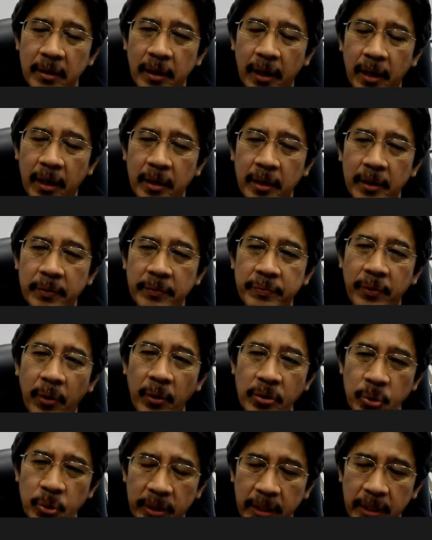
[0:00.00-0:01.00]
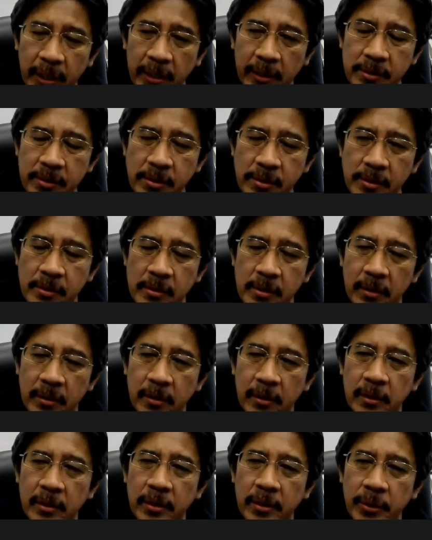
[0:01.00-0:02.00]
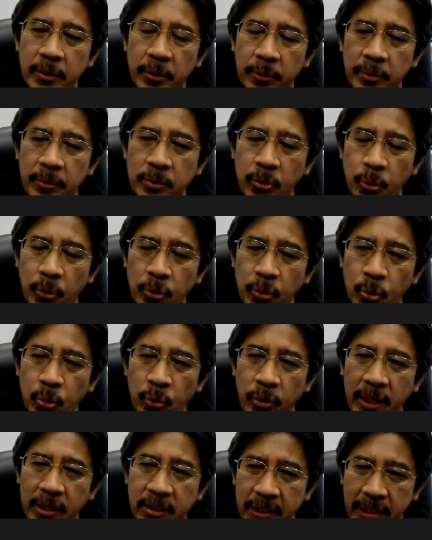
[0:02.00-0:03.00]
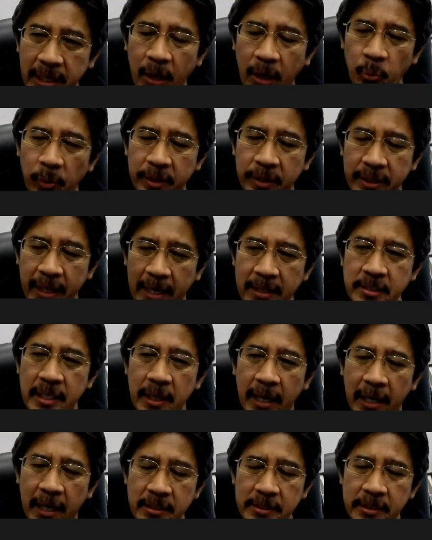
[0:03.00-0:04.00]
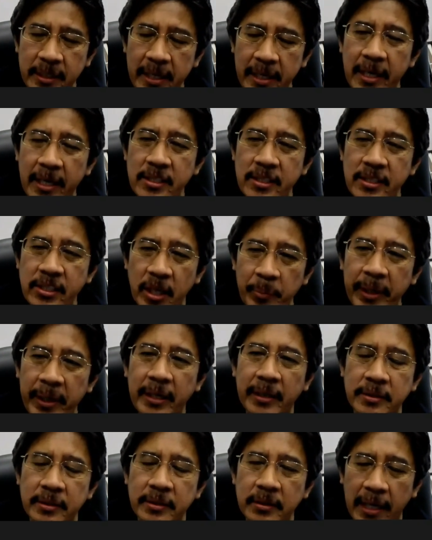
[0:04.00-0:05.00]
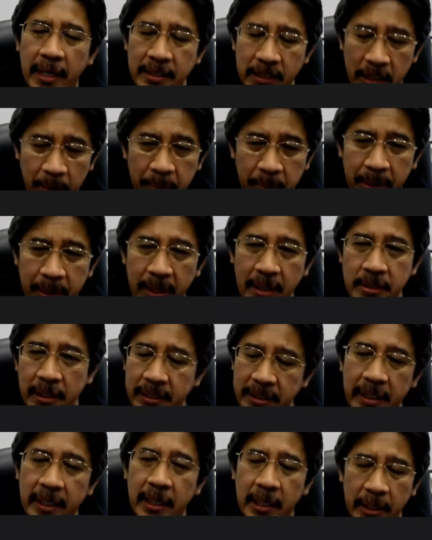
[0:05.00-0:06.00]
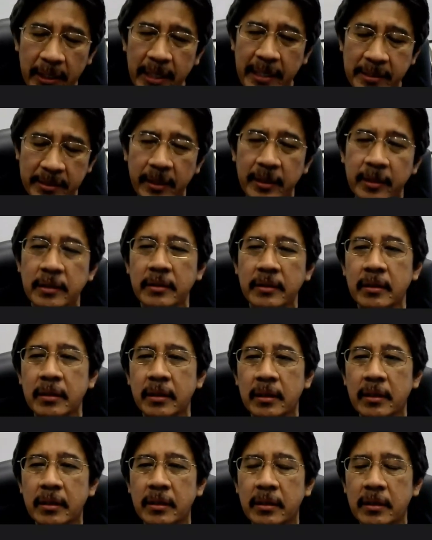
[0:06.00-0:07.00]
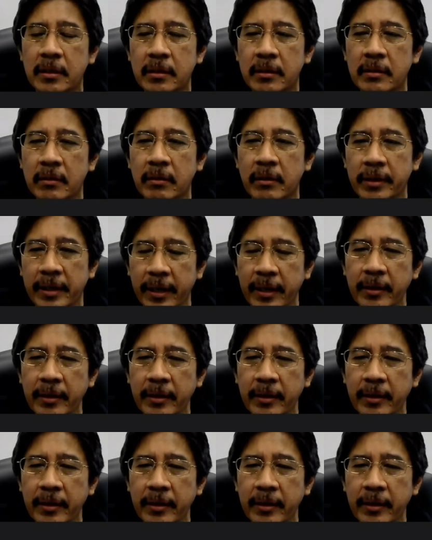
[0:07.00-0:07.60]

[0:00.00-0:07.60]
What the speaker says: for students, you know, to interact with the external examiners, internal and external. Okay.